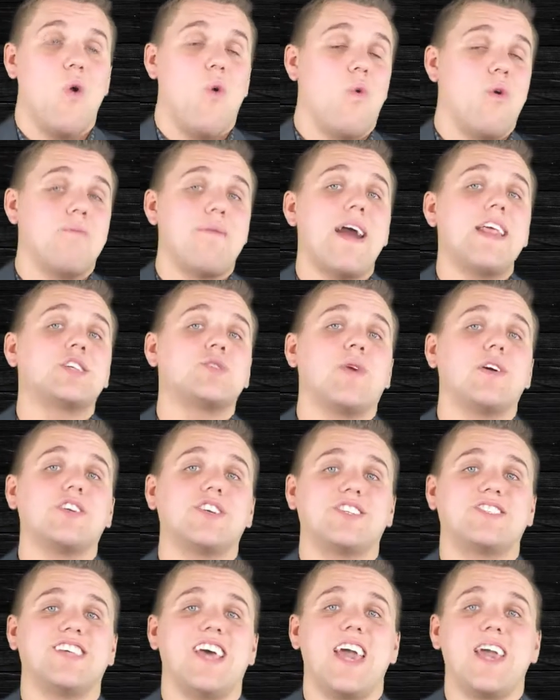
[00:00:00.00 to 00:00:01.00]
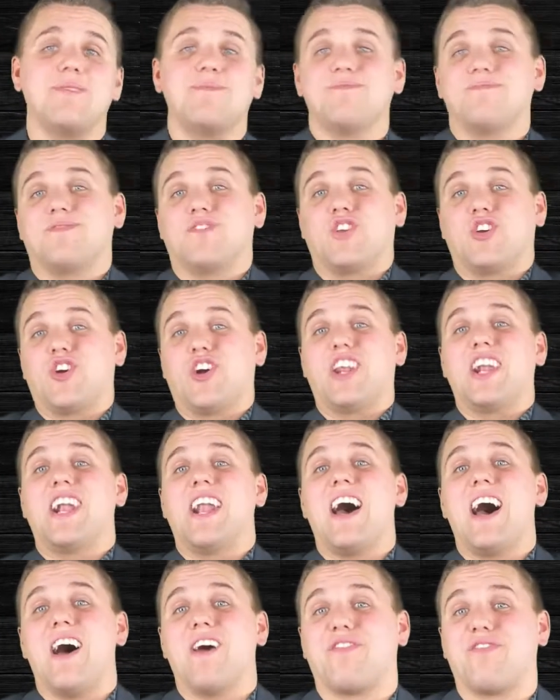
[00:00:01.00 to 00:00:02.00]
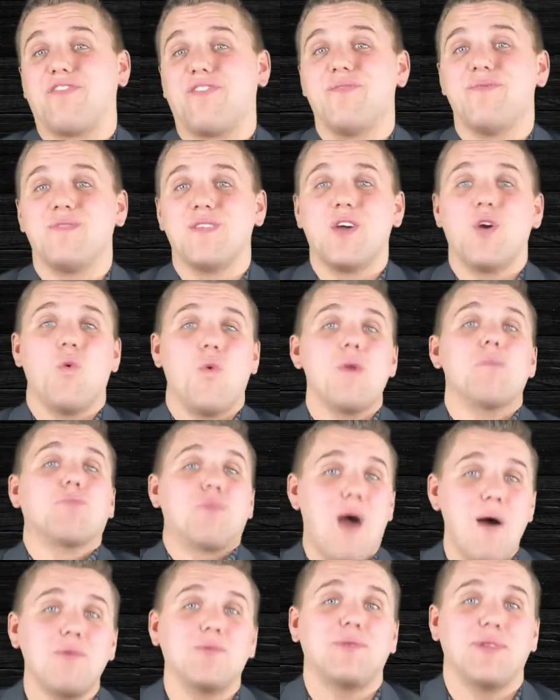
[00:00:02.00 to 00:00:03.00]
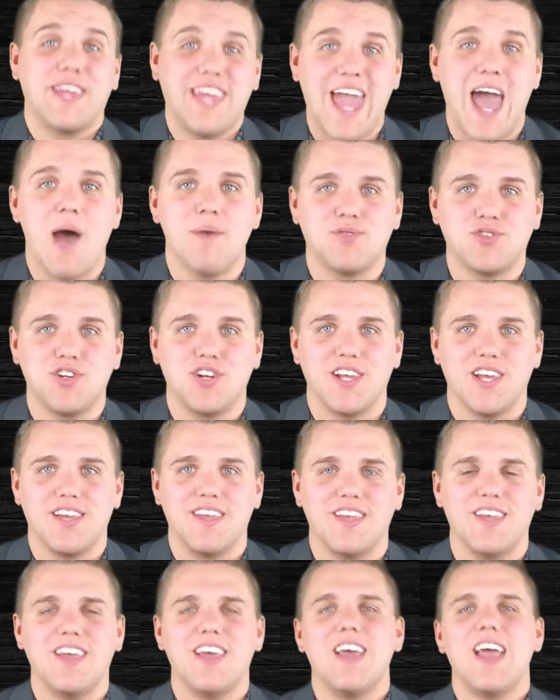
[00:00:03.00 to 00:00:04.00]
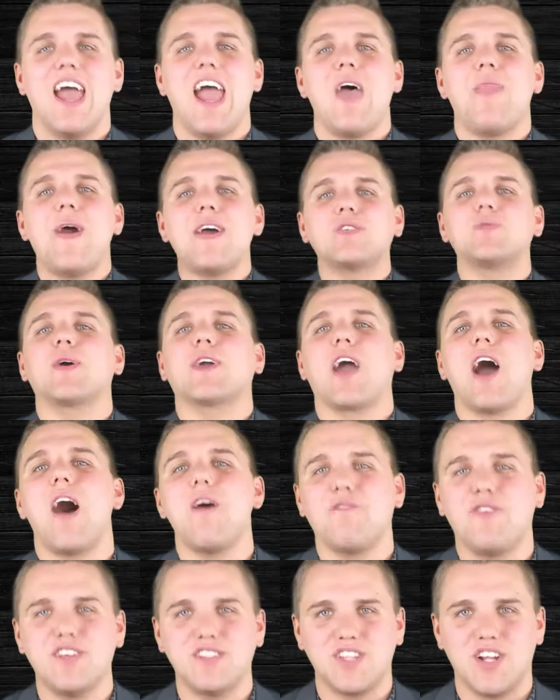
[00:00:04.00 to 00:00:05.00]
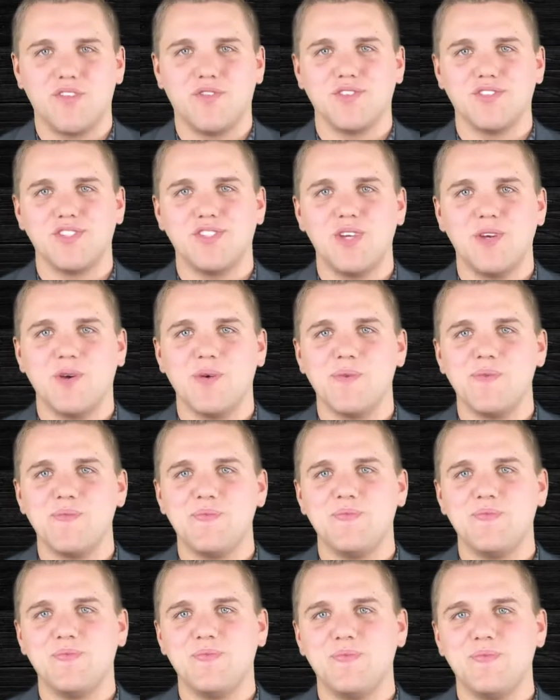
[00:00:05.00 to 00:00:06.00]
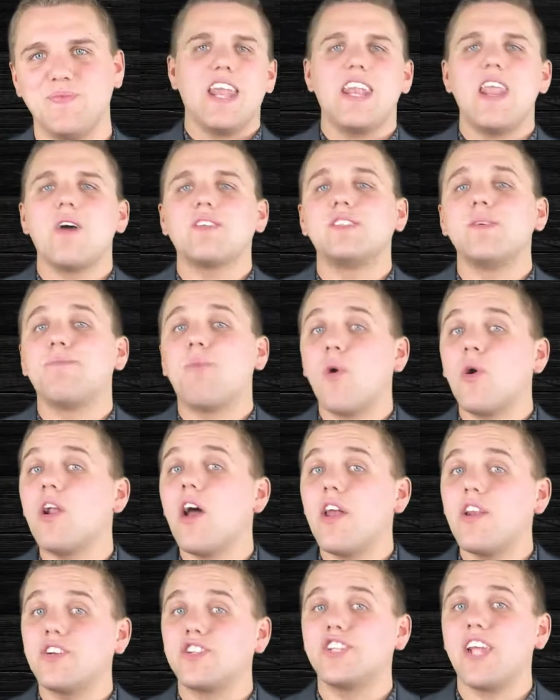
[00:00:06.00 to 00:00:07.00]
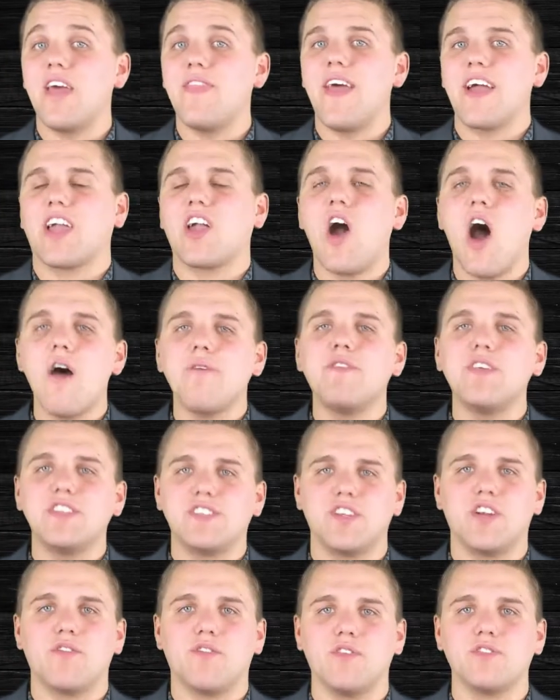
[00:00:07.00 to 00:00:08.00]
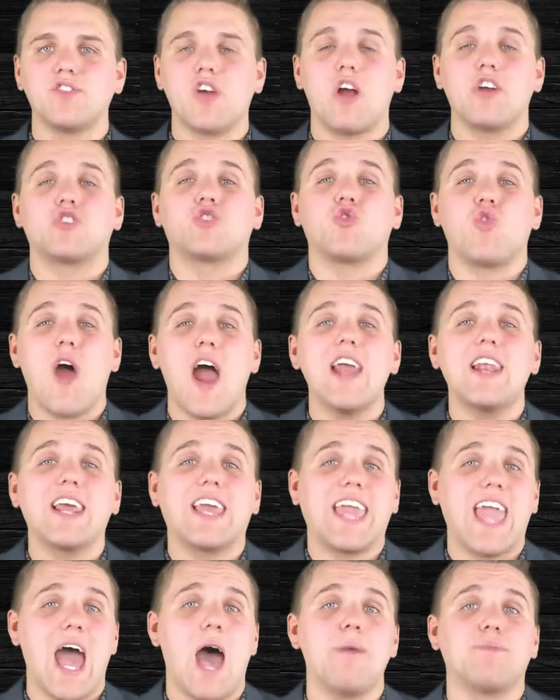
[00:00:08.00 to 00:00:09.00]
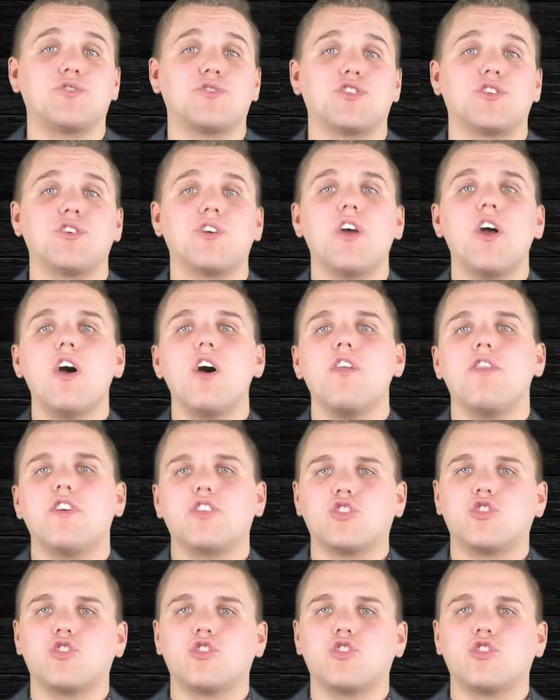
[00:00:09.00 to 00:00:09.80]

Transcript: we might as well just say, good enough. We probably captured it. And that's what confidence intervals do. Now, it's important to understand that confidence intervals are trying to capture the